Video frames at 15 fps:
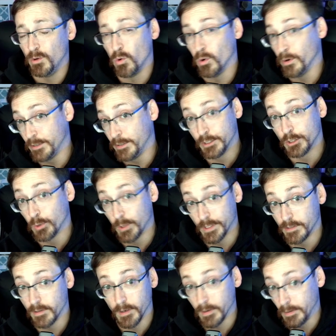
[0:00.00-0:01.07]
or
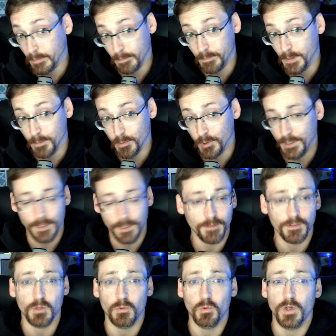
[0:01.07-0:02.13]
short-term memory,
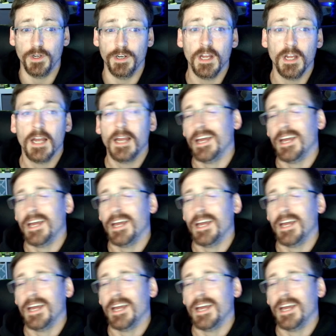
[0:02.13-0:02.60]
if you would.